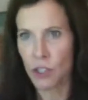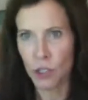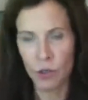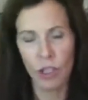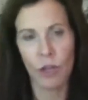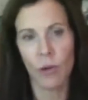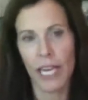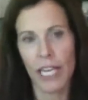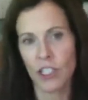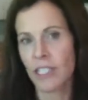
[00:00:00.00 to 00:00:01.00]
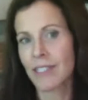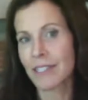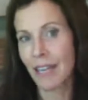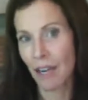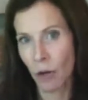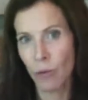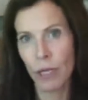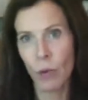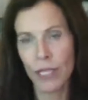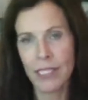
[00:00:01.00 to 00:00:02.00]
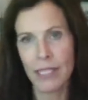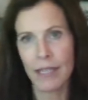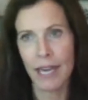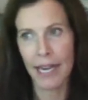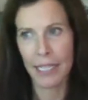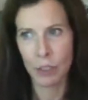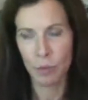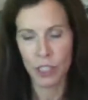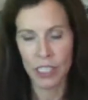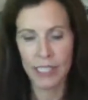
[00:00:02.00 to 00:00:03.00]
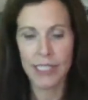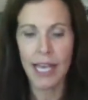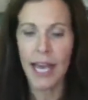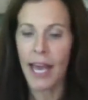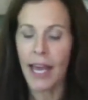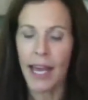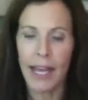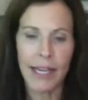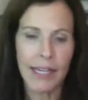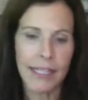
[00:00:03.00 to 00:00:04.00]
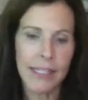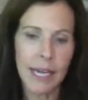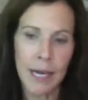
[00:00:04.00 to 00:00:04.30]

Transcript: to the locations that are requesting that expertise. And